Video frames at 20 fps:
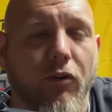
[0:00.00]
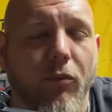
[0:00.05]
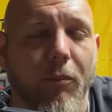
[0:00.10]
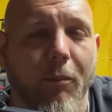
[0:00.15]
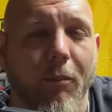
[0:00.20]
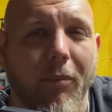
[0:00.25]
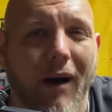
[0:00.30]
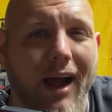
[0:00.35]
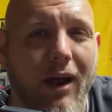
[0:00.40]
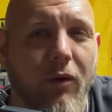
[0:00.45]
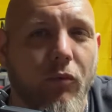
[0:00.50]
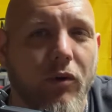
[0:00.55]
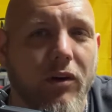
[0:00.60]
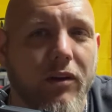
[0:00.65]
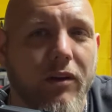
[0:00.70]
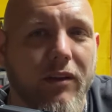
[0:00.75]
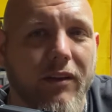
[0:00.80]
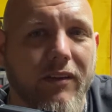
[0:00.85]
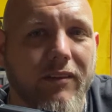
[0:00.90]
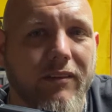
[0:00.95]
buy
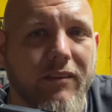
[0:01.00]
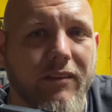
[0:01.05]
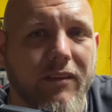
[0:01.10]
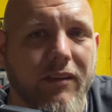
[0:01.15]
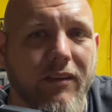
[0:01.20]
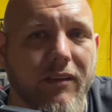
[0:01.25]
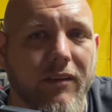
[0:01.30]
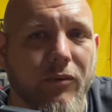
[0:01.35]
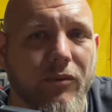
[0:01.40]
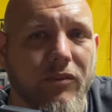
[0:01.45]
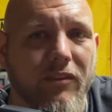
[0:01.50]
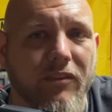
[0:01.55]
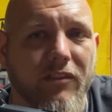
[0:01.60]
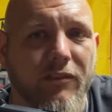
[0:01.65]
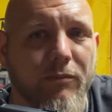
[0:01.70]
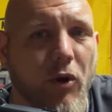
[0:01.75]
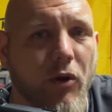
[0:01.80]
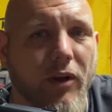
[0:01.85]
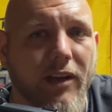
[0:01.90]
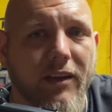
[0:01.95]
one unless it was a
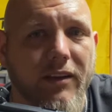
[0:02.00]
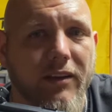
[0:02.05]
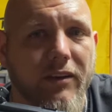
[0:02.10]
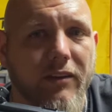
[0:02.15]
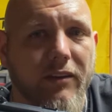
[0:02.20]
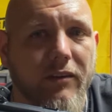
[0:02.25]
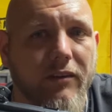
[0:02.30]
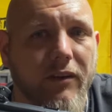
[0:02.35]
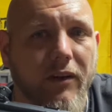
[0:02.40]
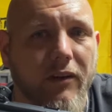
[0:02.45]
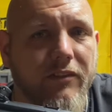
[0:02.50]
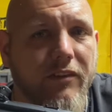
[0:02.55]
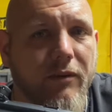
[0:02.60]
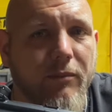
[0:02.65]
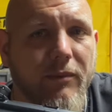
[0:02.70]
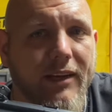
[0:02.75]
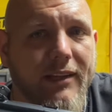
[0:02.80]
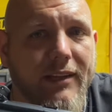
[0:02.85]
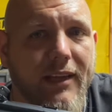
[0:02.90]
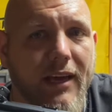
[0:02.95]
smoking deal on
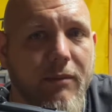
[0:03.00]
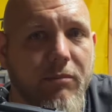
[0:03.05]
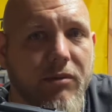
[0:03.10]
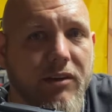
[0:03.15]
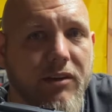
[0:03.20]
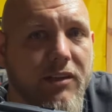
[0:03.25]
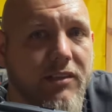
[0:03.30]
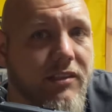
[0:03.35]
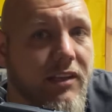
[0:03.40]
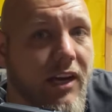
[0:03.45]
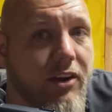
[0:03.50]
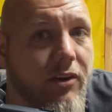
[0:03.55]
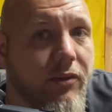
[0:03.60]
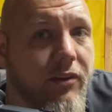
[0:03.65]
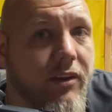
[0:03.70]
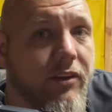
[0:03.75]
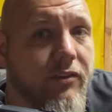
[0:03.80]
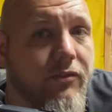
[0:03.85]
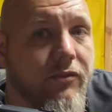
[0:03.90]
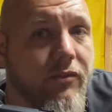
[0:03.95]
something like that because I know the
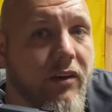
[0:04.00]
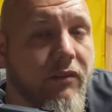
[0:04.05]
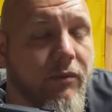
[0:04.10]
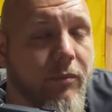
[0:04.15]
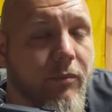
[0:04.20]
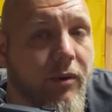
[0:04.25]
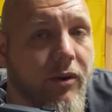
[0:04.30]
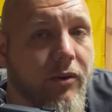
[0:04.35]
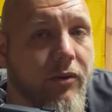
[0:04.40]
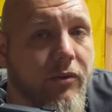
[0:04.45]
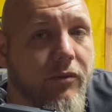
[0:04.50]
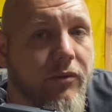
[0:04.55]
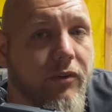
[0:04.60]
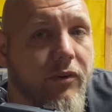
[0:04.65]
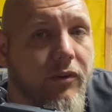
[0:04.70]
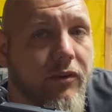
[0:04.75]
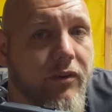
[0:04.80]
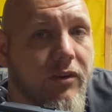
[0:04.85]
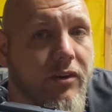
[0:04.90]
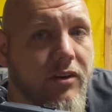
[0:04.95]
history of them. I know
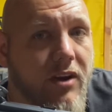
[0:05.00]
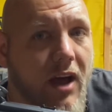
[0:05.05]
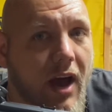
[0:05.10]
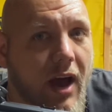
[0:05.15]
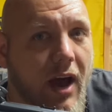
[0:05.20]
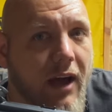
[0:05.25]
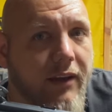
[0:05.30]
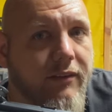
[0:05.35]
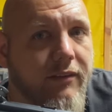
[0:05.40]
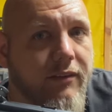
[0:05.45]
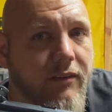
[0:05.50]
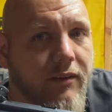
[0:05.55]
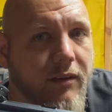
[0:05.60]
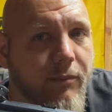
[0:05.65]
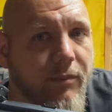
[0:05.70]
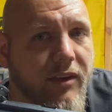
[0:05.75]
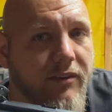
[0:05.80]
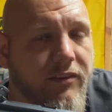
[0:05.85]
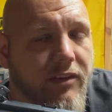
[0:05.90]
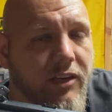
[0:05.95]
they're not the
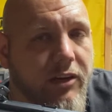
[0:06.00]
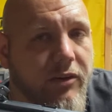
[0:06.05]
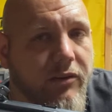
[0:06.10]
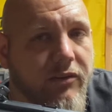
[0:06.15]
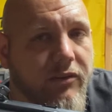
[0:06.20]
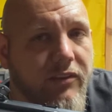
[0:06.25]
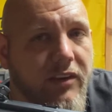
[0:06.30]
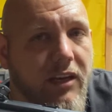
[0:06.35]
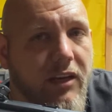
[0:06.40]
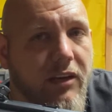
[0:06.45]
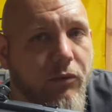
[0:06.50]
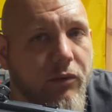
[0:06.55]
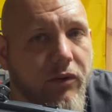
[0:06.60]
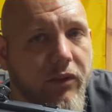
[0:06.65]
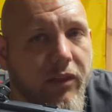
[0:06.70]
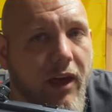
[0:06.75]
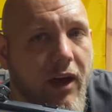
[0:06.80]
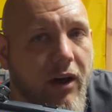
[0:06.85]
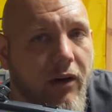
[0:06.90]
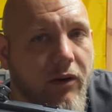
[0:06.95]
best QC
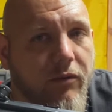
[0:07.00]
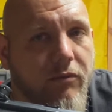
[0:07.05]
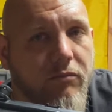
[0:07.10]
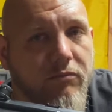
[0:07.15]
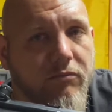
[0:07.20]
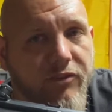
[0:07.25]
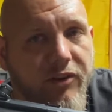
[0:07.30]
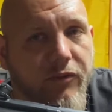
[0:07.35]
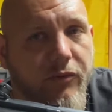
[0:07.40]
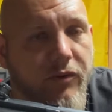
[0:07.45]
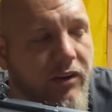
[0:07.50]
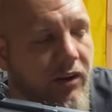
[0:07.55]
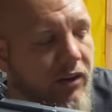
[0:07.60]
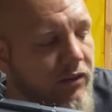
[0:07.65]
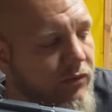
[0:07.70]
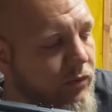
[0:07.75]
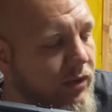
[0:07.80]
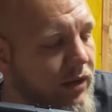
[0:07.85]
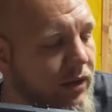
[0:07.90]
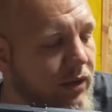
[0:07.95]
with how Century does
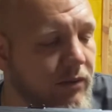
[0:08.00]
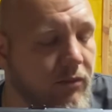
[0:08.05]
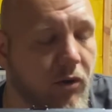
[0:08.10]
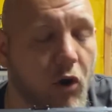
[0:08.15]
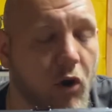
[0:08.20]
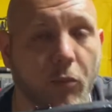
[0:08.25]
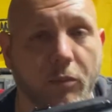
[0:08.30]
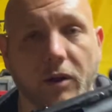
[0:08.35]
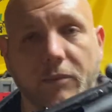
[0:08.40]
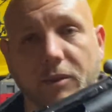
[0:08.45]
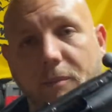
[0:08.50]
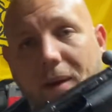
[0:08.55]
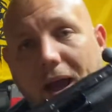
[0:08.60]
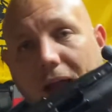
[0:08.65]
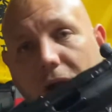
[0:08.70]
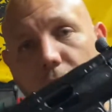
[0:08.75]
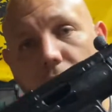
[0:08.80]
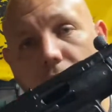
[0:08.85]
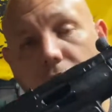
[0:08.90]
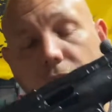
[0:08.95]
when they open up the
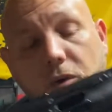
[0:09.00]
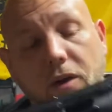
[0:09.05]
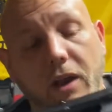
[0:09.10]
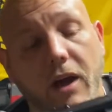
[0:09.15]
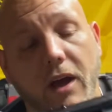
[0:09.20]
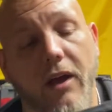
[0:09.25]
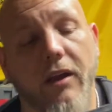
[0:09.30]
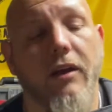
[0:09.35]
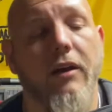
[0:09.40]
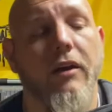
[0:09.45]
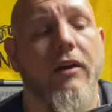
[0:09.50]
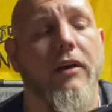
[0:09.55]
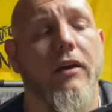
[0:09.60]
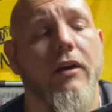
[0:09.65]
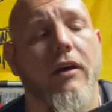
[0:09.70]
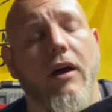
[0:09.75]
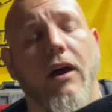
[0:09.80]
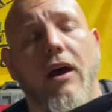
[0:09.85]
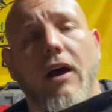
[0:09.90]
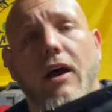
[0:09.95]
mag well and whatnot.
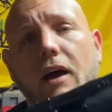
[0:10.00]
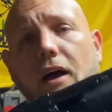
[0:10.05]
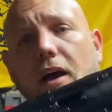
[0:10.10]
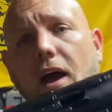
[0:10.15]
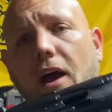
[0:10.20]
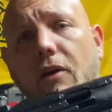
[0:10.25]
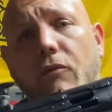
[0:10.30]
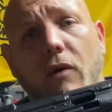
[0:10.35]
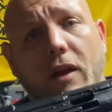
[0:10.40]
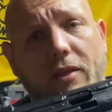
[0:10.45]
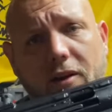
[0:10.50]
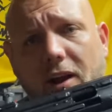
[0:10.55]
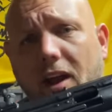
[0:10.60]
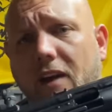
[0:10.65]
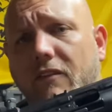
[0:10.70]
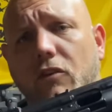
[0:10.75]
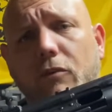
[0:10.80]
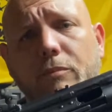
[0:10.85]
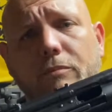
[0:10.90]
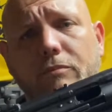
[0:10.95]
I'd rather
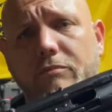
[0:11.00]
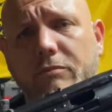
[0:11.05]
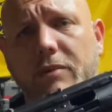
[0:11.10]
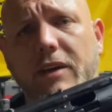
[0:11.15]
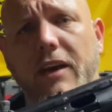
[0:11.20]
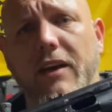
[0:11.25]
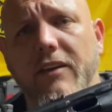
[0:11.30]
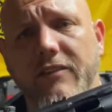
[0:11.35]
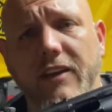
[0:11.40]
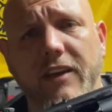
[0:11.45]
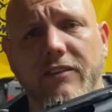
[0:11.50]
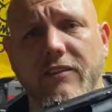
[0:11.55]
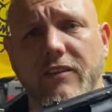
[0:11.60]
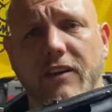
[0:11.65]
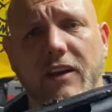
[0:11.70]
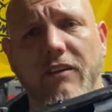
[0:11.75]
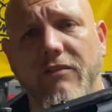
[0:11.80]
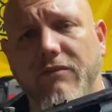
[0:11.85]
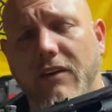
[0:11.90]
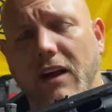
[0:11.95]
have a PSA
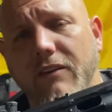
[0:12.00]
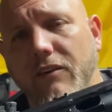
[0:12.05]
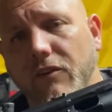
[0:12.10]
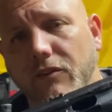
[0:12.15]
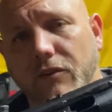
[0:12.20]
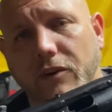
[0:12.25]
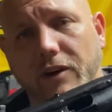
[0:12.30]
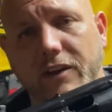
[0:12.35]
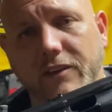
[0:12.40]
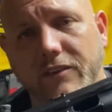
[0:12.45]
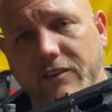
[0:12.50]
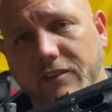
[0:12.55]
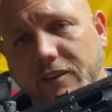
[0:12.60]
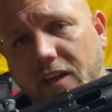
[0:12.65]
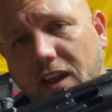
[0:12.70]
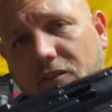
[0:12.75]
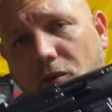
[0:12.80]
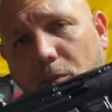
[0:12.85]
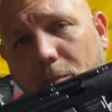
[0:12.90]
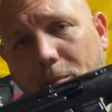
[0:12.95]
GF5 over it because it's
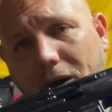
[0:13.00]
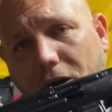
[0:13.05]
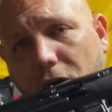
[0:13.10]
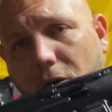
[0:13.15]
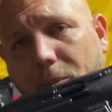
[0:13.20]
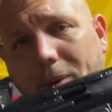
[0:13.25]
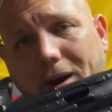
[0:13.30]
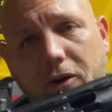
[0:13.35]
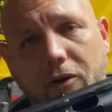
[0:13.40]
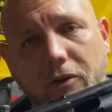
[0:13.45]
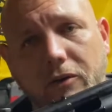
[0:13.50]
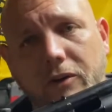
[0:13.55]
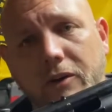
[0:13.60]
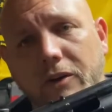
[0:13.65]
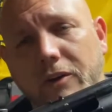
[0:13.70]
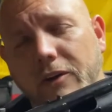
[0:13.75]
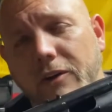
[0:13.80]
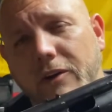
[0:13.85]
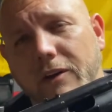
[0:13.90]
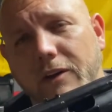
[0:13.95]
going to have a better barrel.
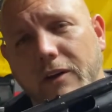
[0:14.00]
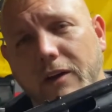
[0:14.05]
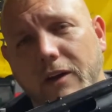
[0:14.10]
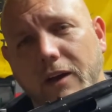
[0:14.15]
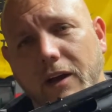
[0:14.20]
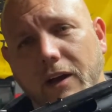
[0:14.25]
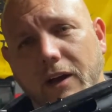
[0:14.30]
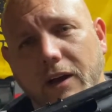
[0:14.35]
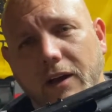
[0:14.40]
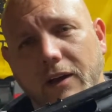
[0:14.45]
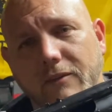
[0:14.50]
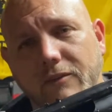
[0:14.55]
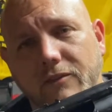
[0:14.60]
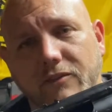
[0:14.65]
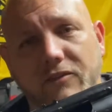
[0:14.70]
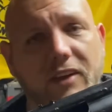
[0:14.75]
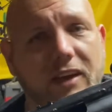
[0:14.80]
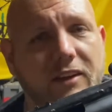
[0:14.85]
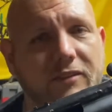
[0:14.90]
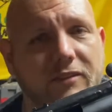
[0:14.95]

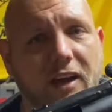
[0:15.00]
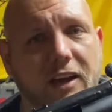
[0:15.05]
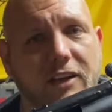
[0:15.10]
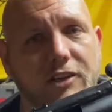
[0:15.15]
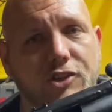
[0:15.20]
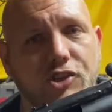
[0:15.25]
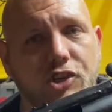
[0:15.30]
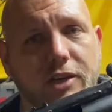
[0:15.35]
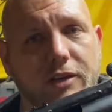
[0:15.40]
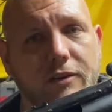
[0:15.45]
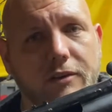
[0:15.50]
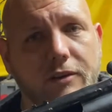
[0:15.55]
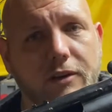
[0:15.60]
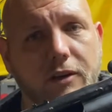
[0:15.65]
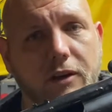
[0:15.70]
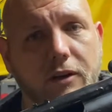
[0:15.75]
Stateside shit, PSA